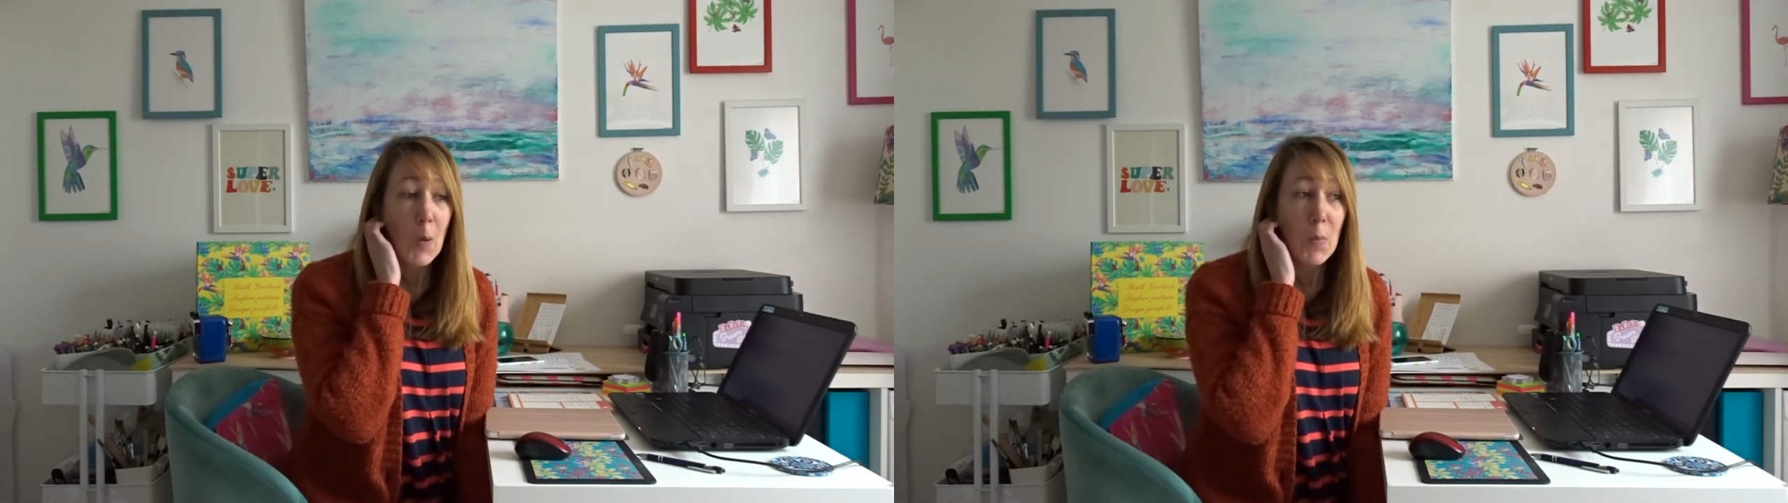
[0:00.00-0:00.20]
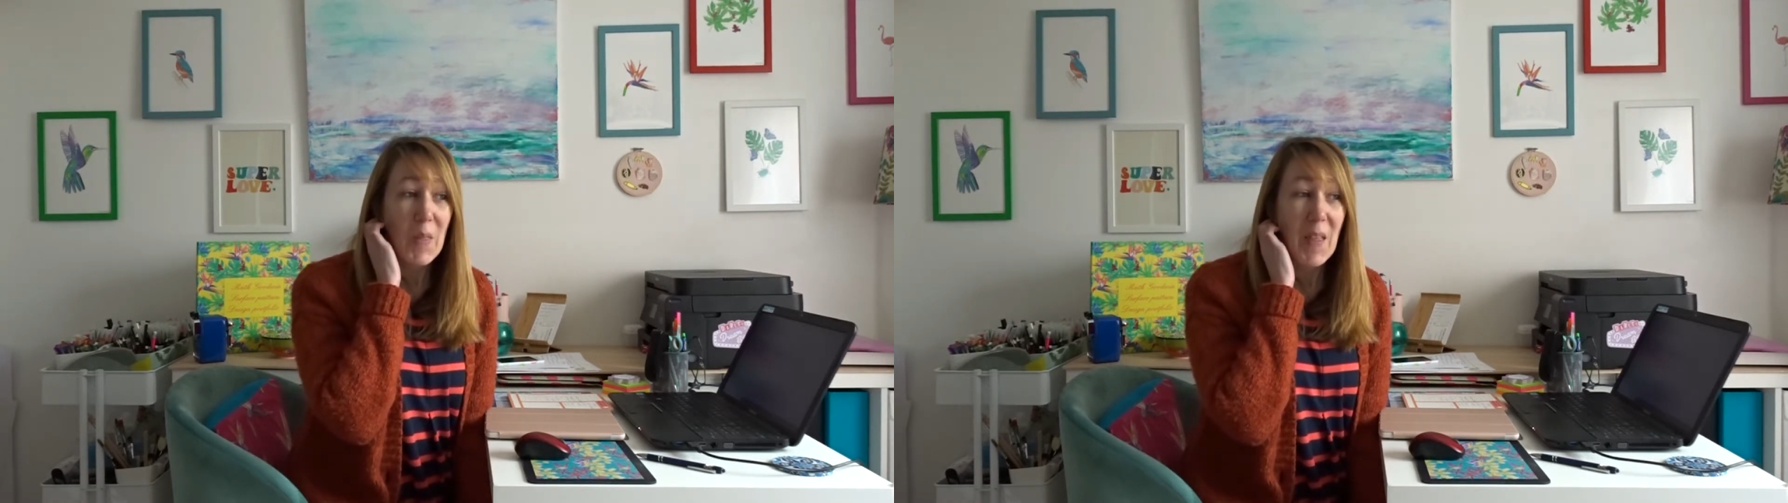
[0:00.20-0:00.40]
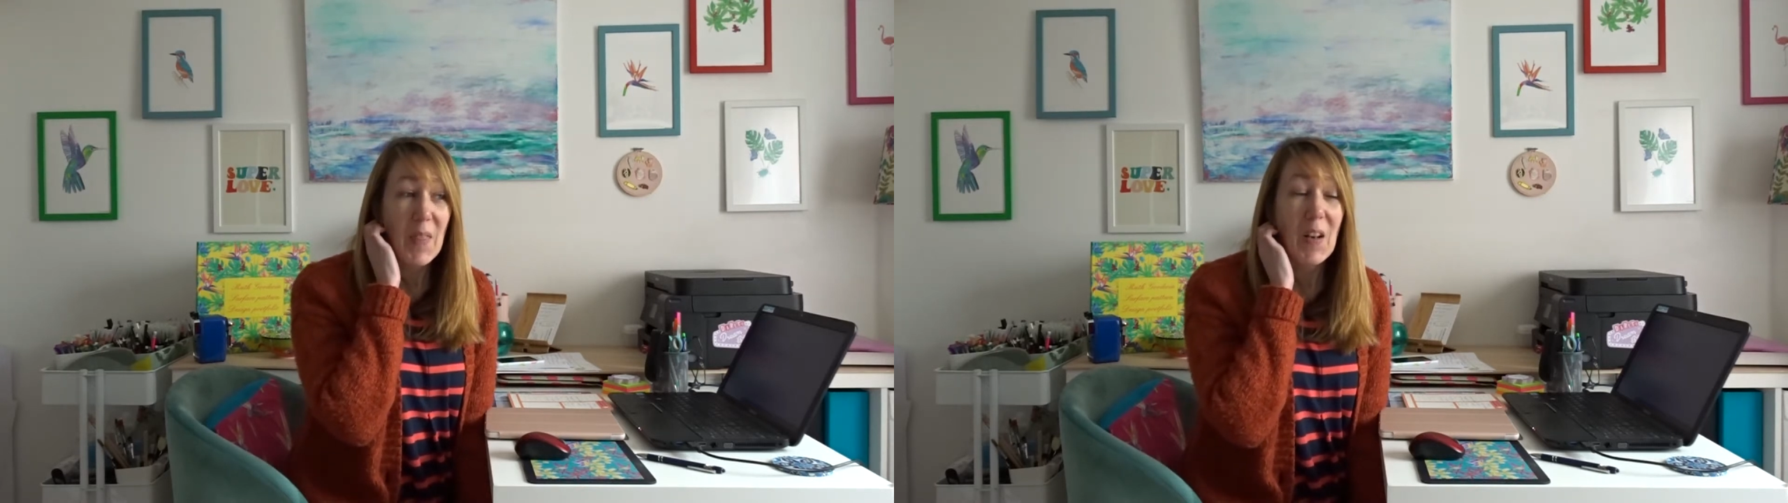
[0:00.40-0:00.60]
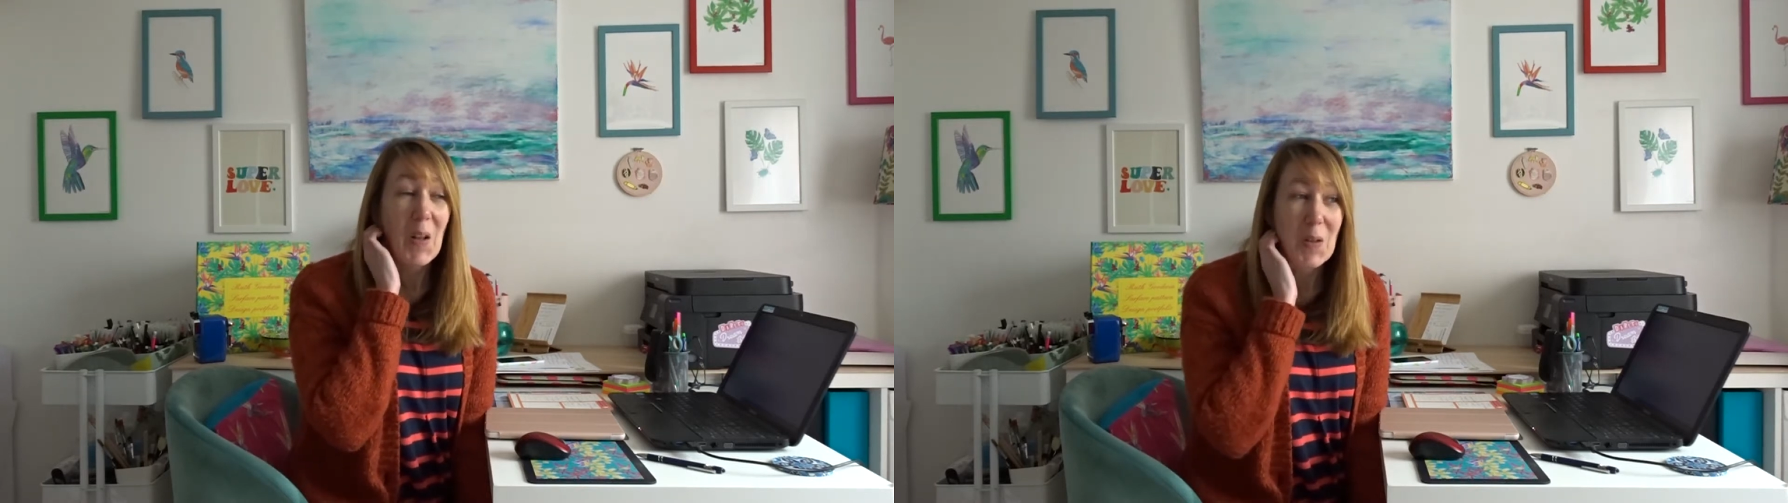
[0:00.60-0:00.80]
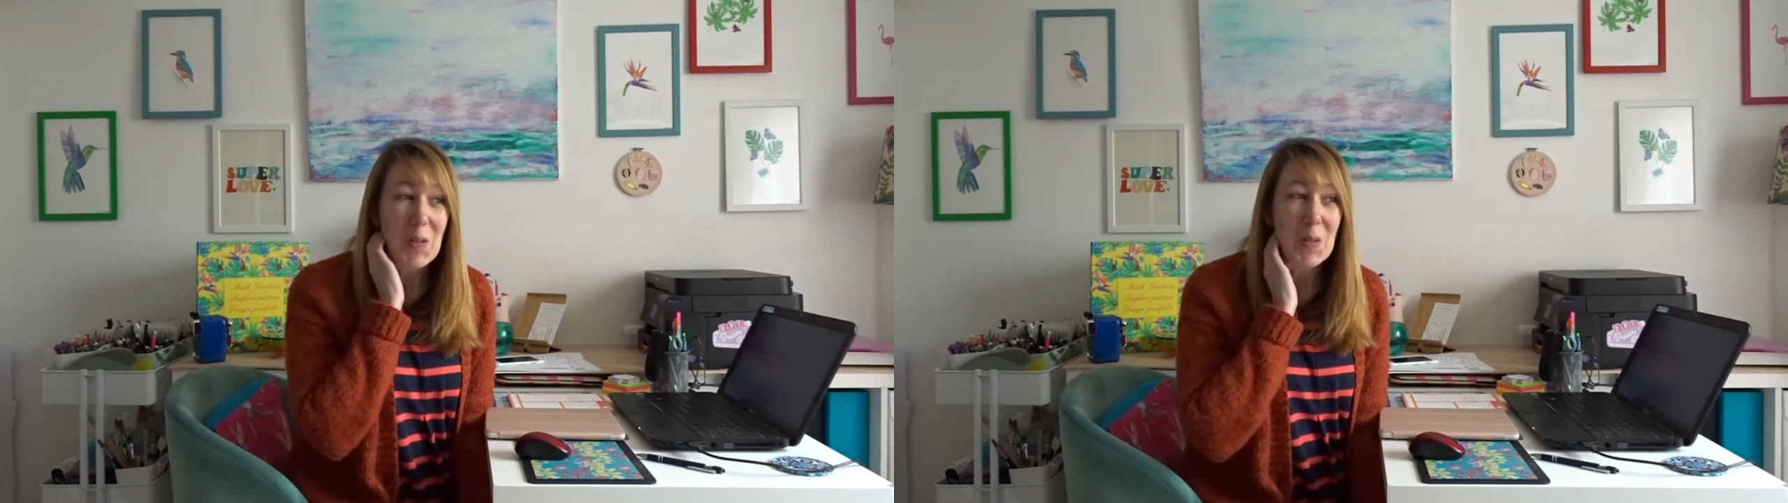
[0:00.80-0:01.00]
But then the
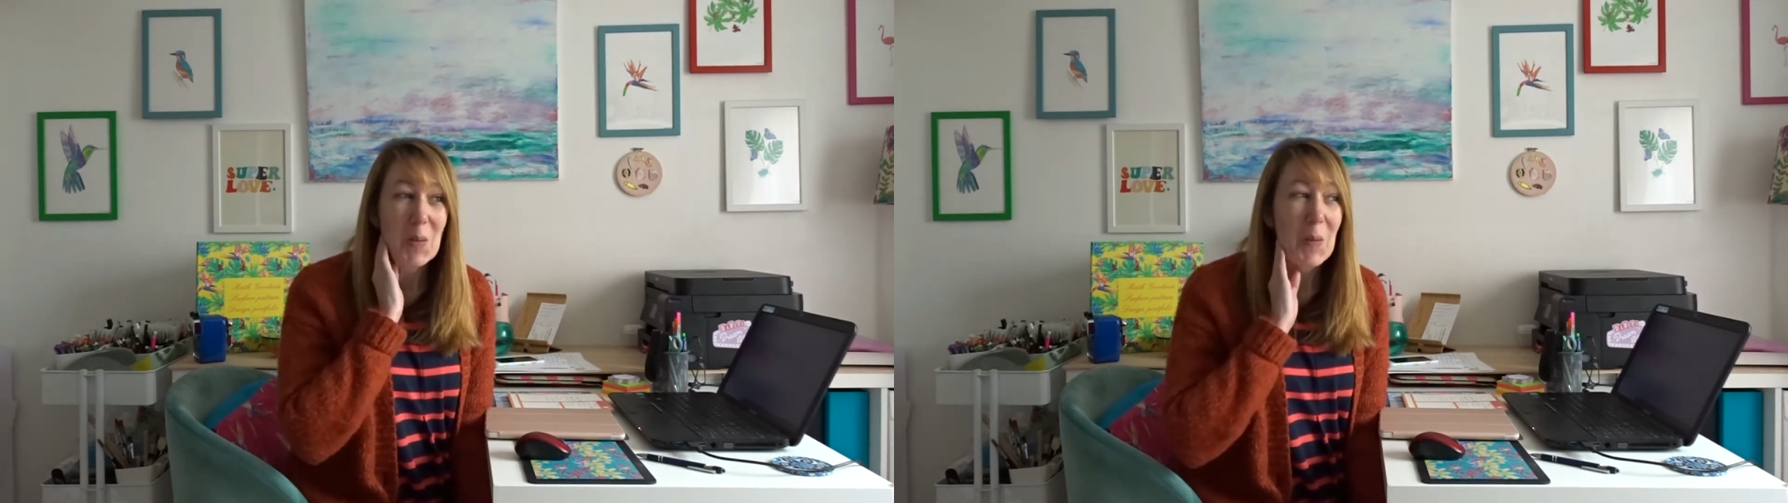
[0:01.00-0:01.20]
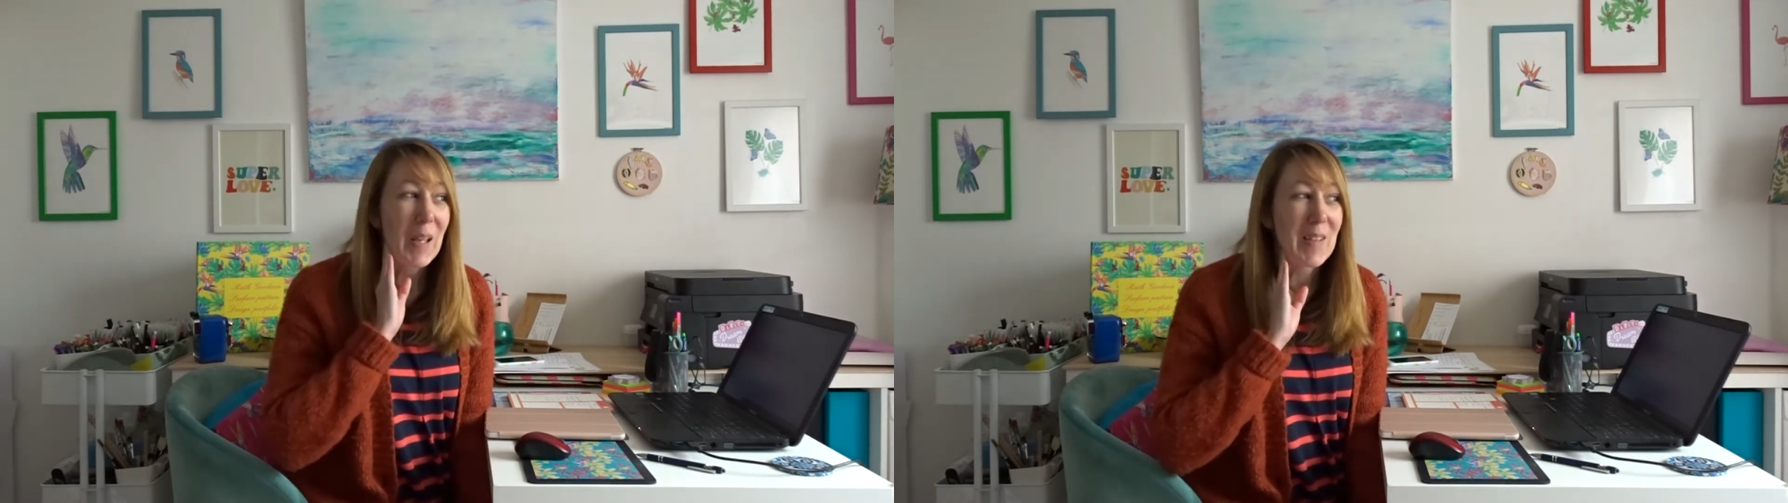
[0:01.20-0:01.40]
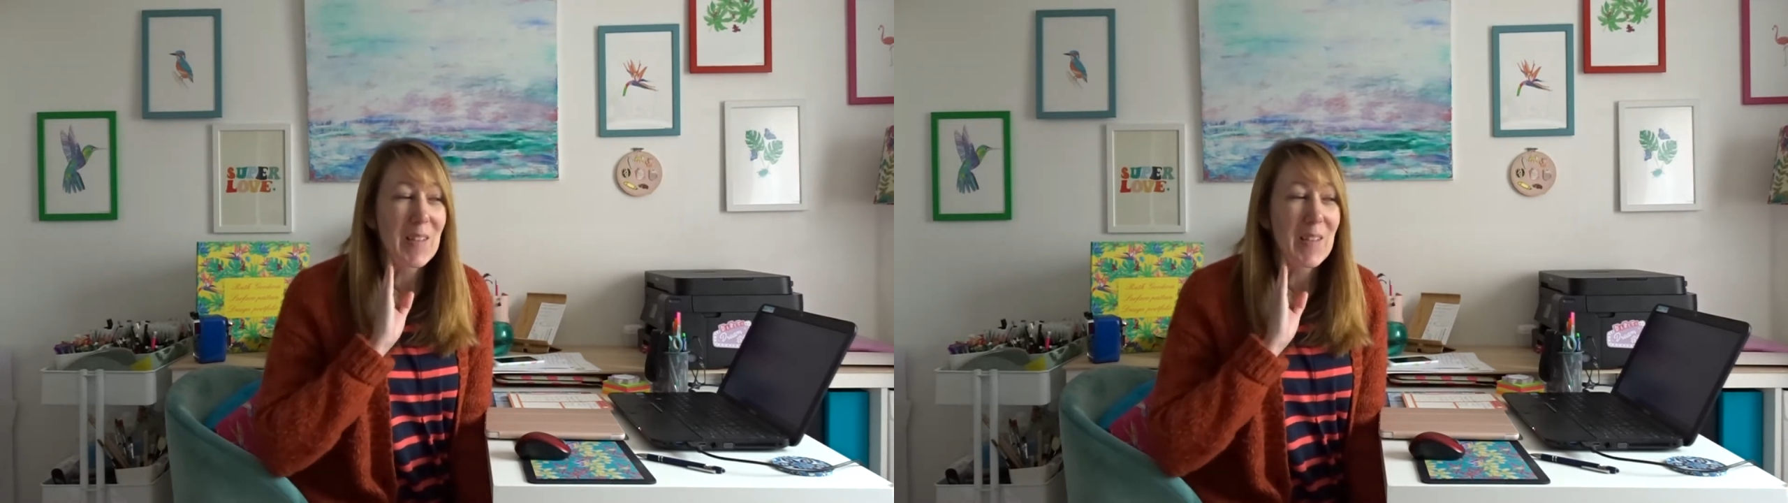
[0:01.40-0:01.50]
last 2 weeks,